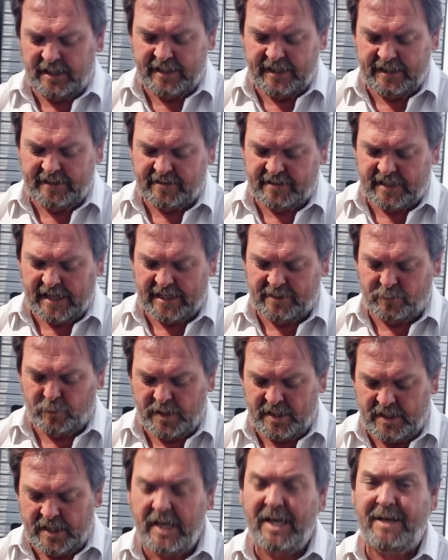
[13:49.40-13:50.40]
these days
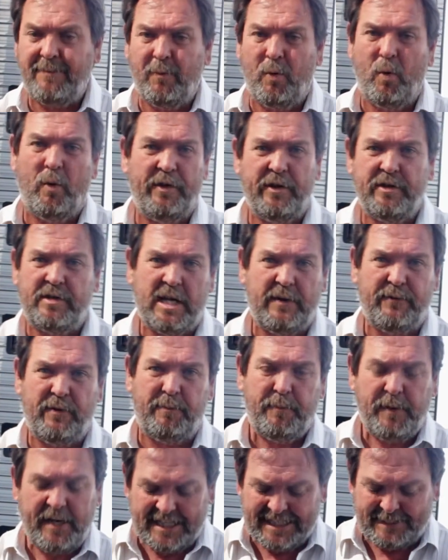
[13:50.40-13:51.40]
we need more than 7
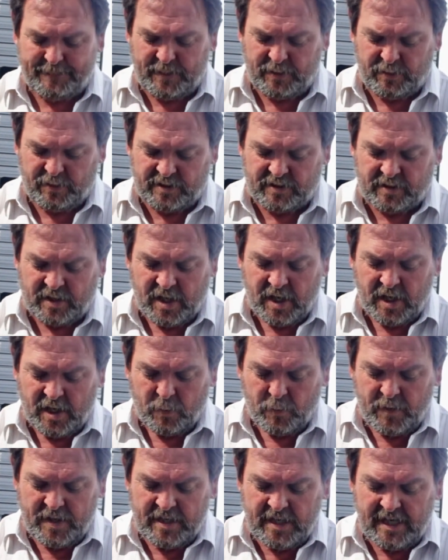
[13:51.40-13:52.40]
pins because
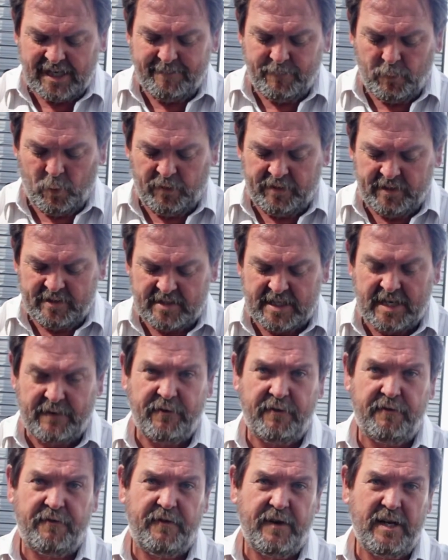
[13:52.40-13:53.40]
we need more than
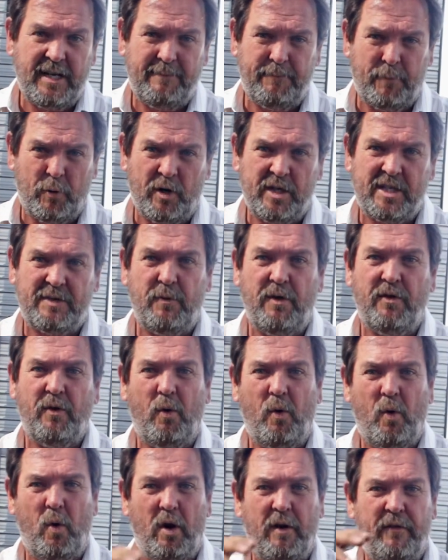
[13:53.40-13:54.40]
7 feed points
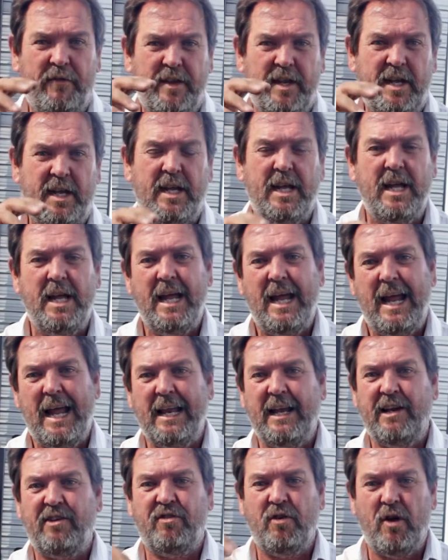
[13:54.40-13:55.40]
with all of the
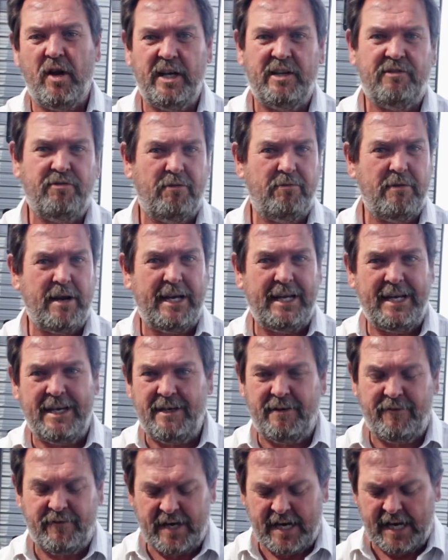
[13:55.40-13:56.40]
electronics you're running in
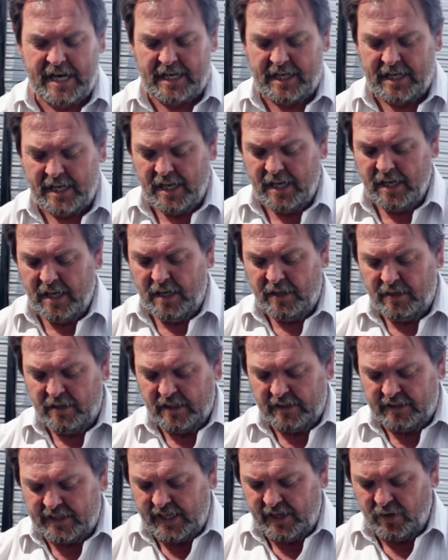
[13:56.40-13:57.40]
your van.
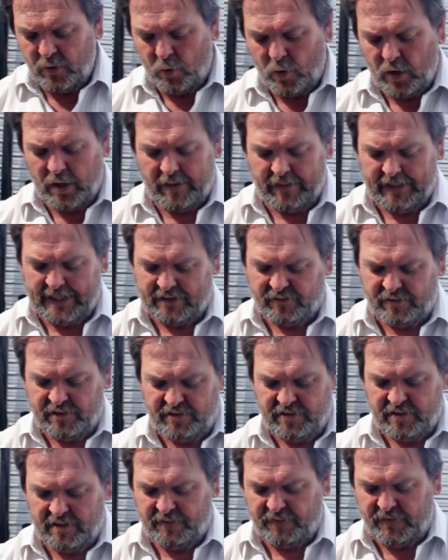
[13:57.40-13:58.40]
You'll get an auto
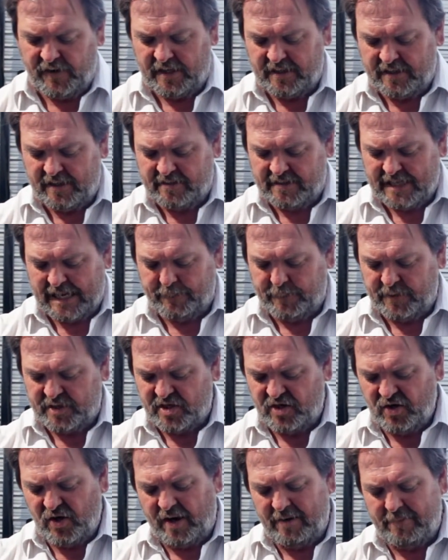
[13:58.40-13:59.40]
electrician to fit this up.
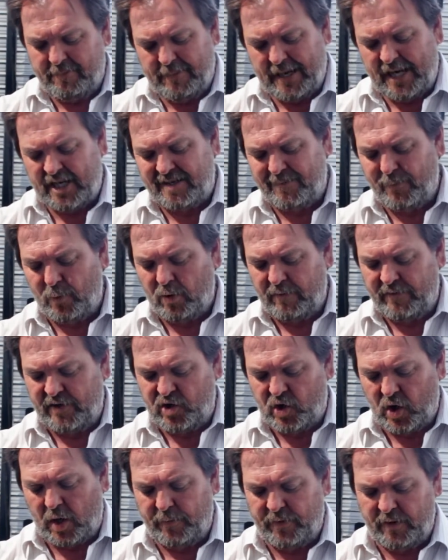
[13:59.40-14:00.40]
It's not much more of a
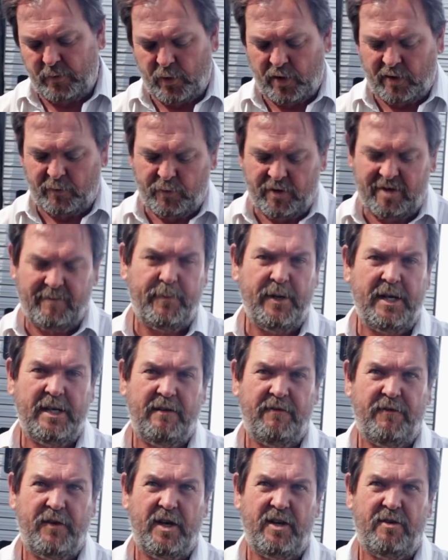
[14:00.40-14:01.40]
job than what it would have been
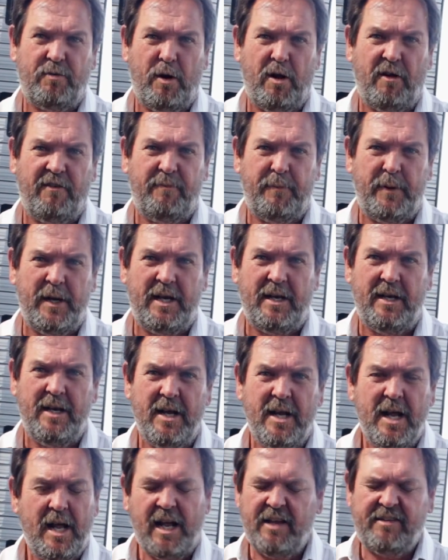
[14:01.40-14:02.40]
to fit a 12-pin,
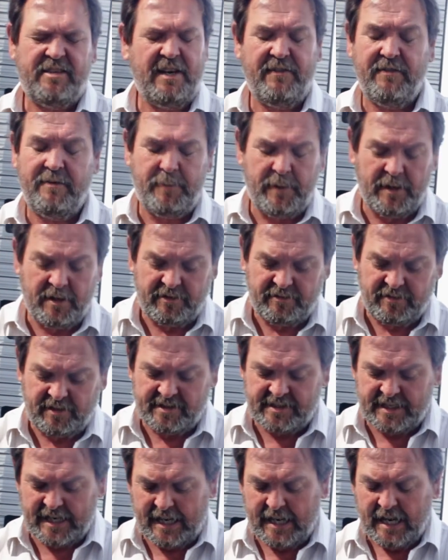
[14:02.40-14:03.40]
a 7-pin I
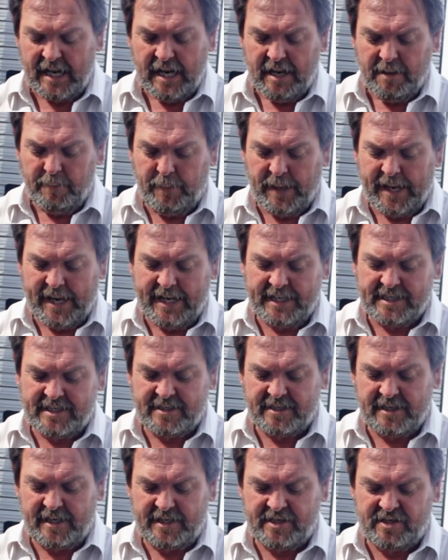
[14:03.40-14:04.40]
should say, but
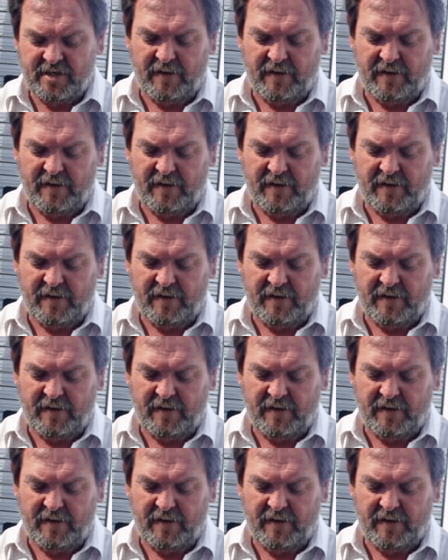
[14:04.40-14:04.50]
it's